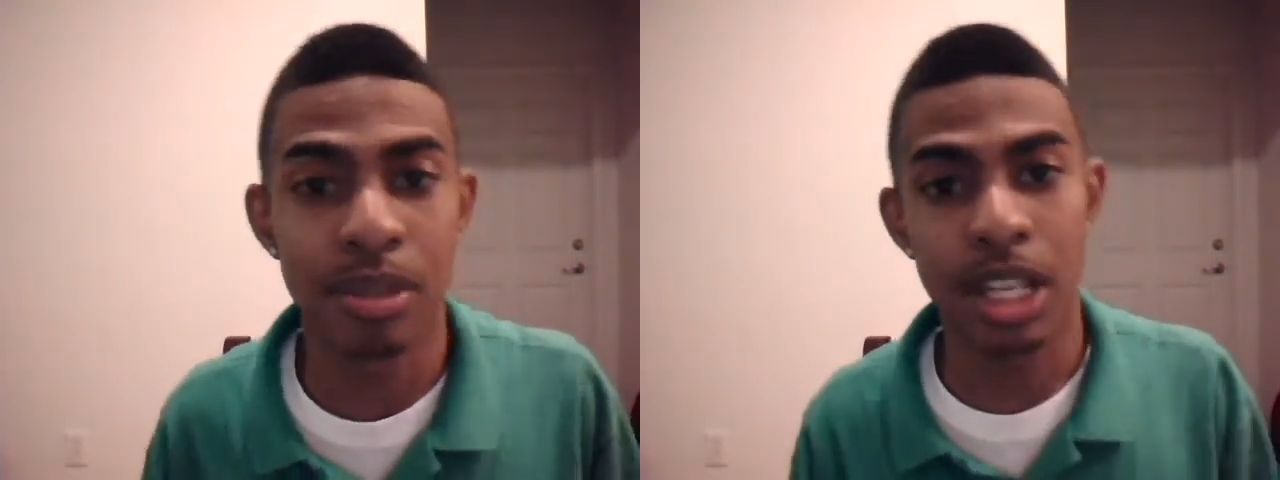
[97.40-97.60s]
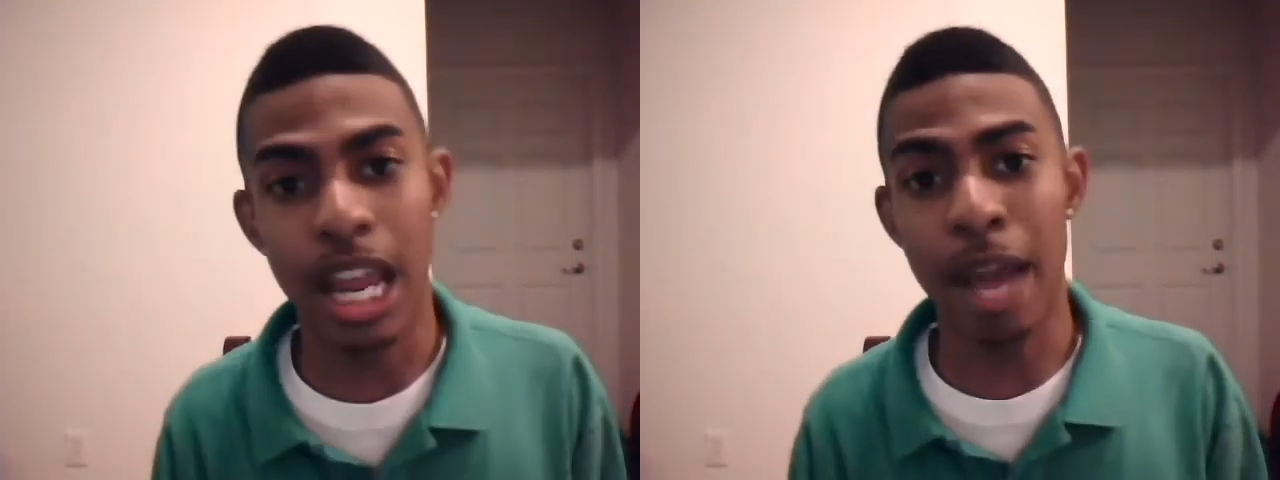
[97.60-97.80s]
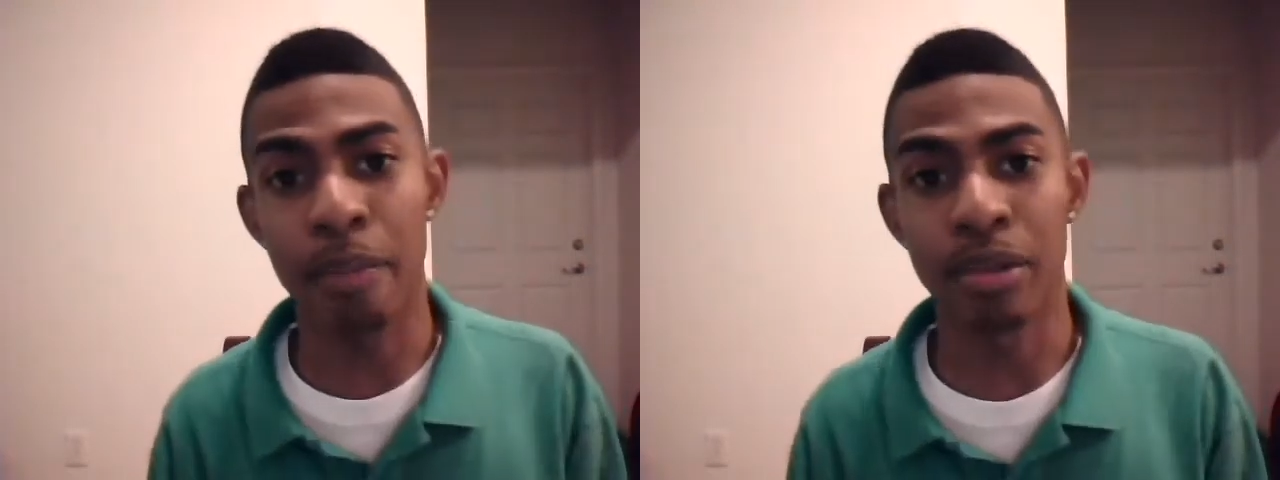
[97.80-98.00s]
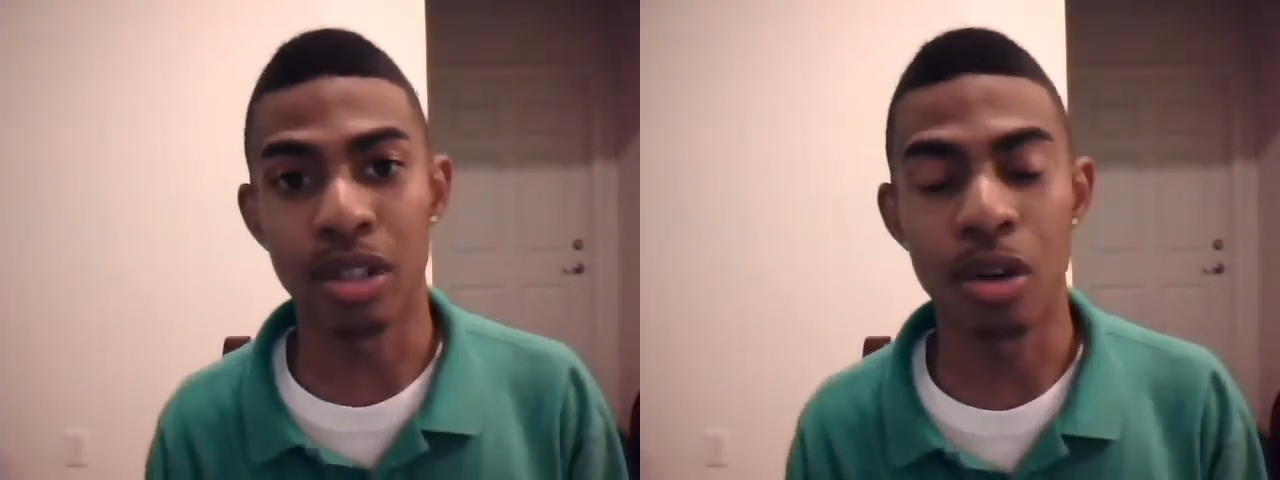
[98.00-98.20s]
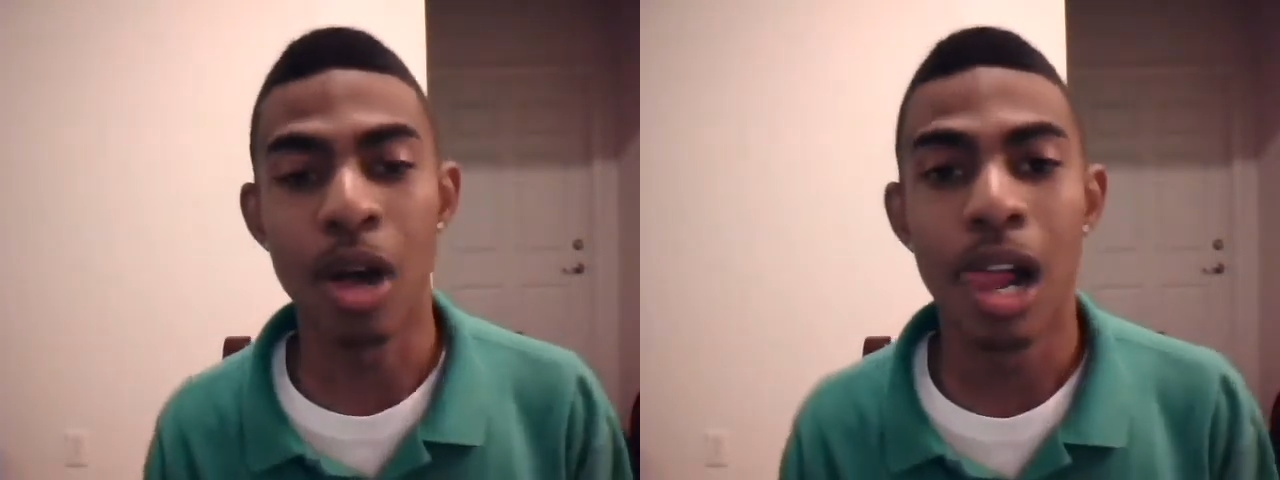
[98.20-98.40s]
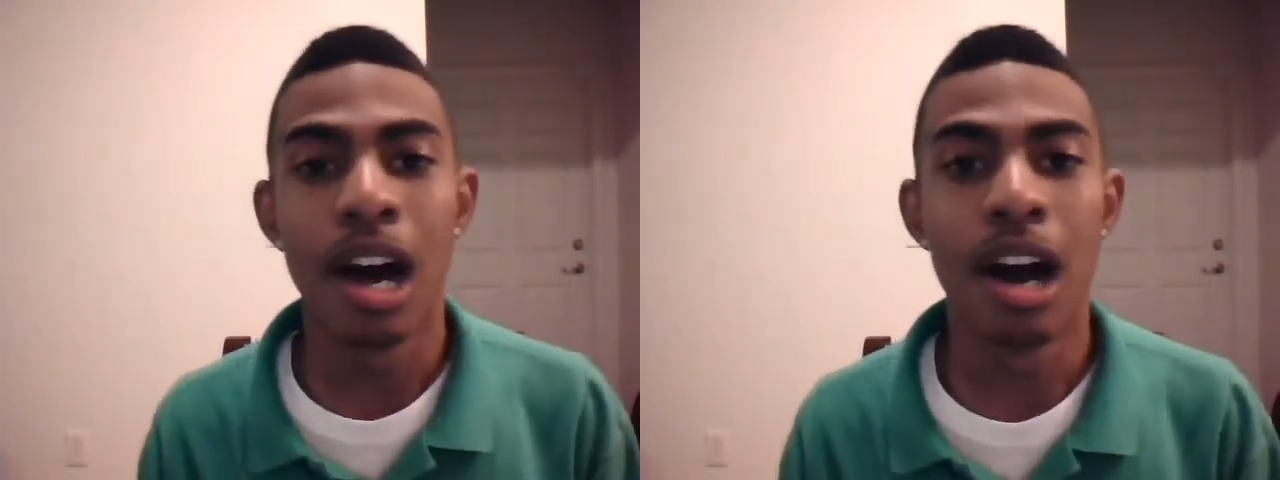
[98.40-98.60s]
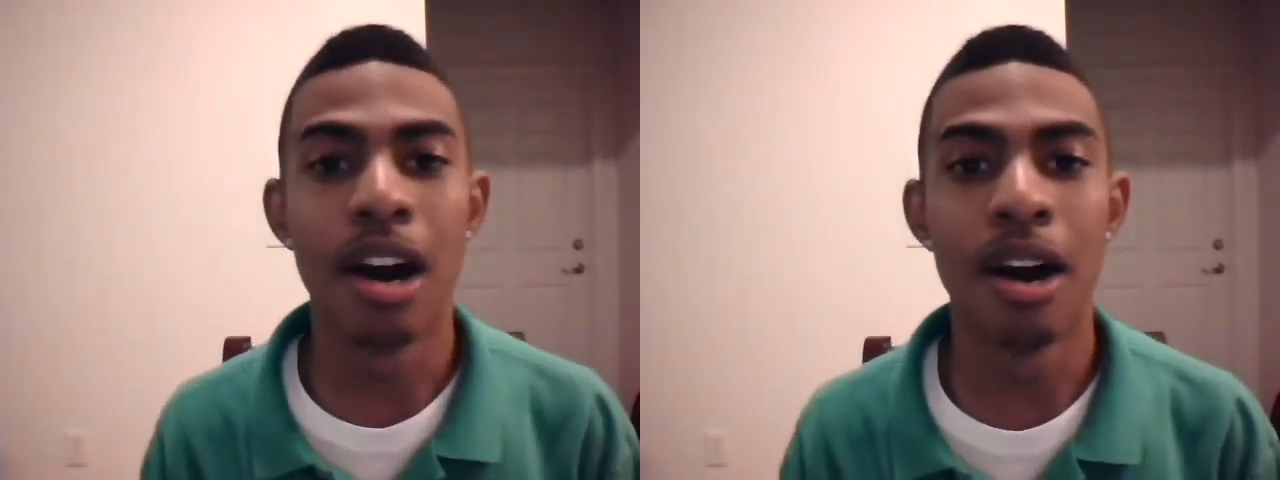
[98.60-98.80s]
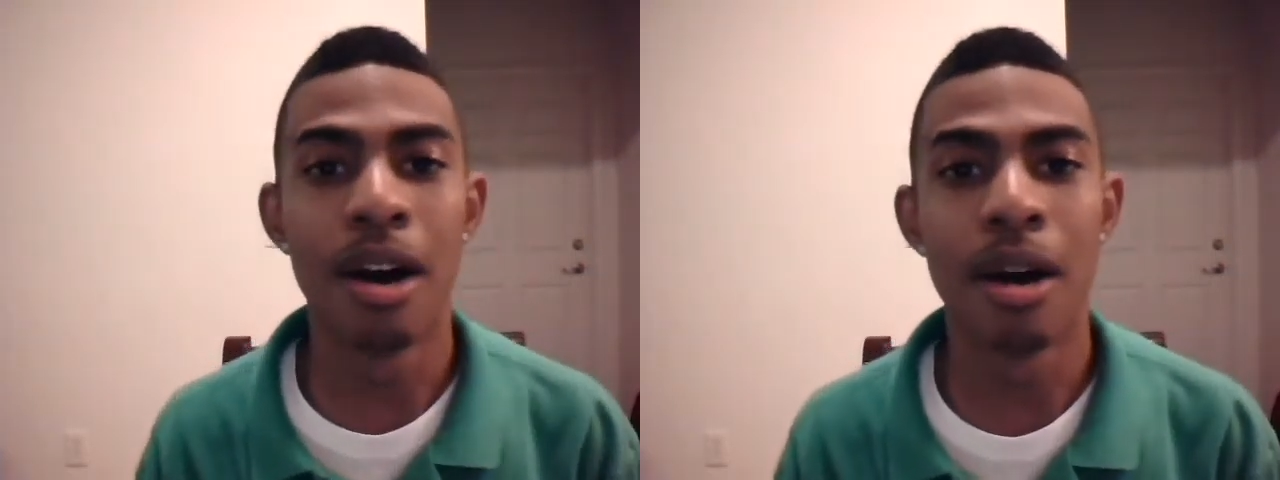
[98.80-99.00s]
It happens, though.
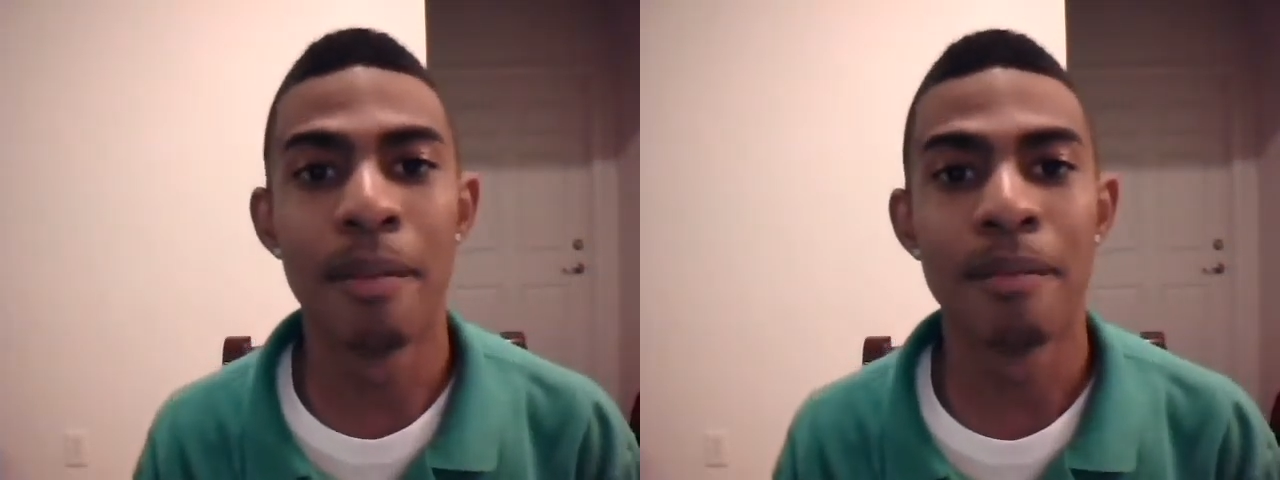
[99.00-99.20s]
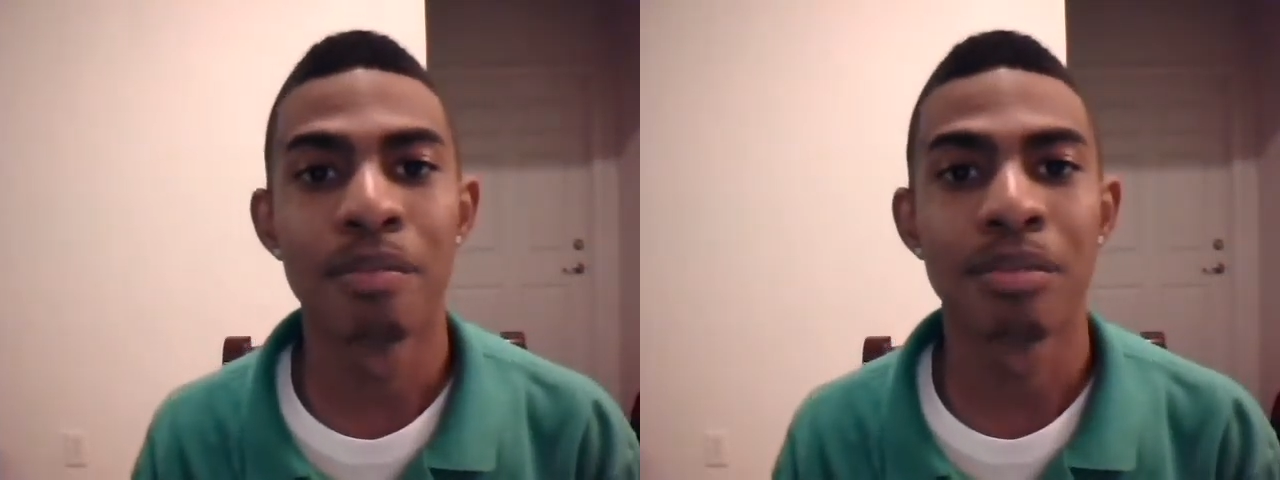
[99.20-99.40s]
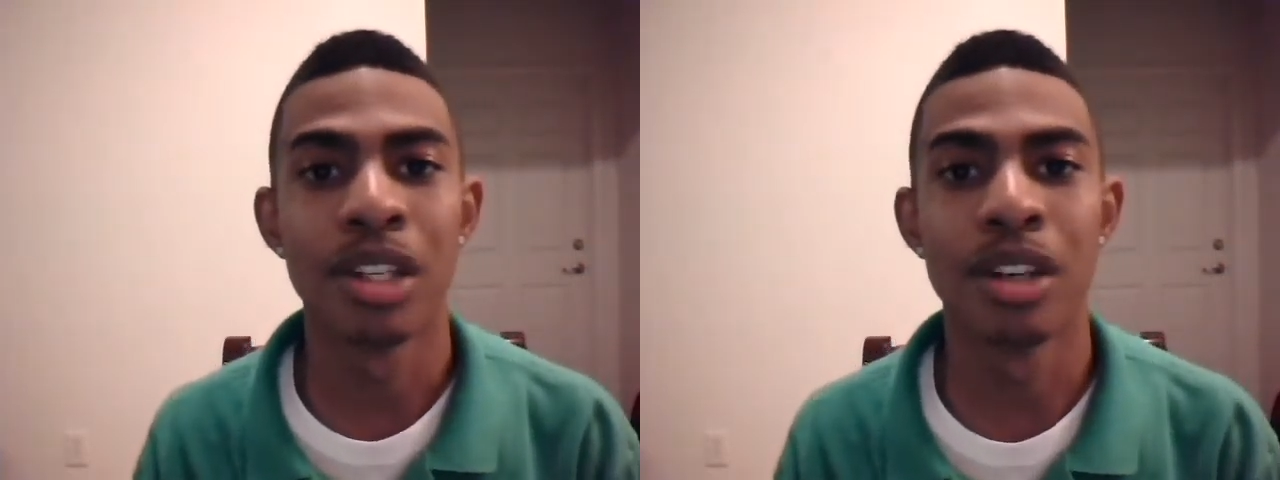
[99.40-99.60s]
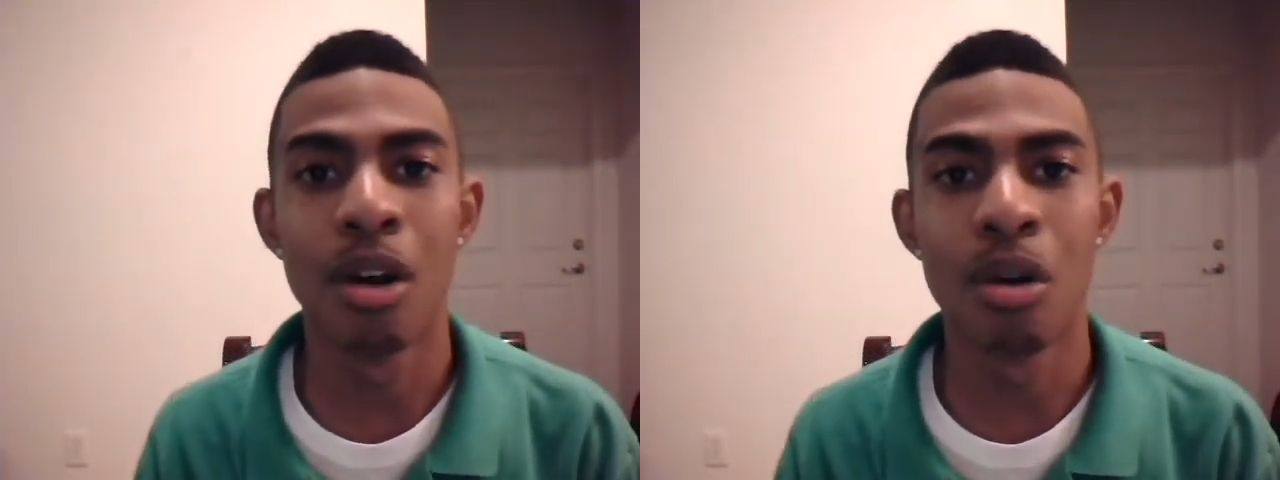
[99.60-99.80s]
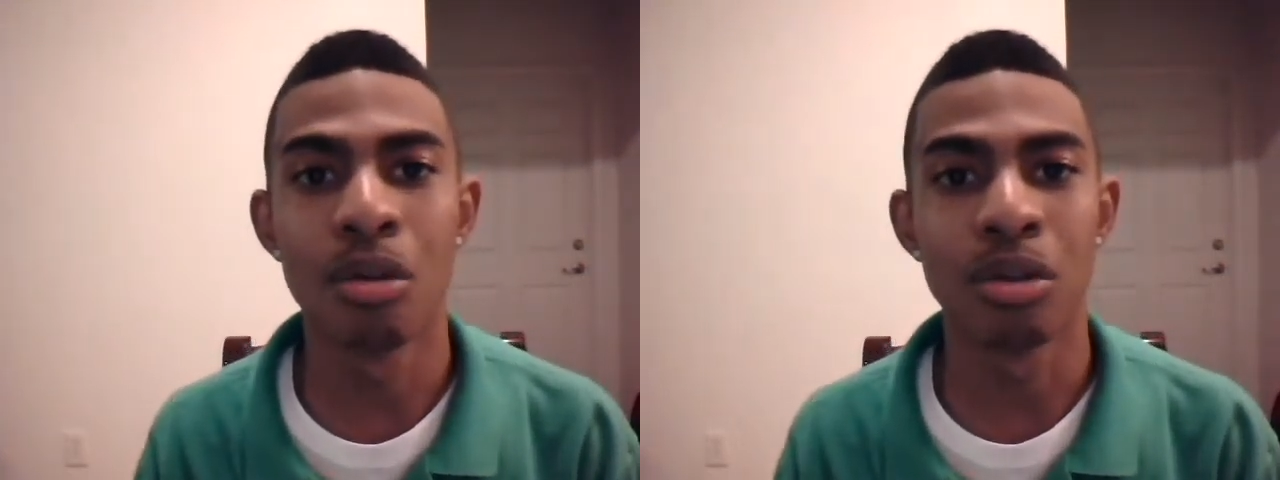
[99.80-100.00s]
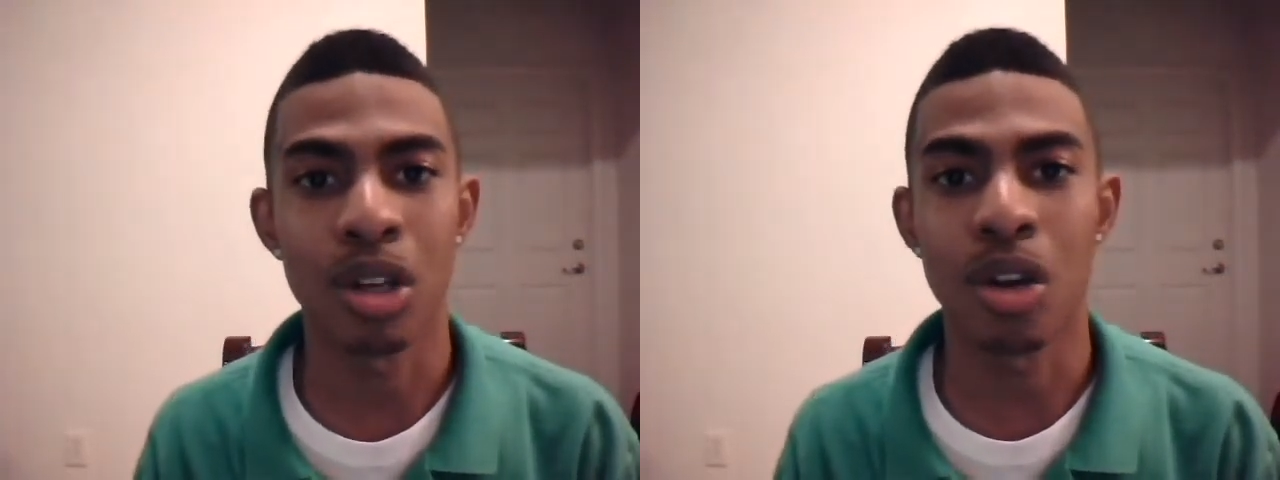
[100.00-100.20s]
You know,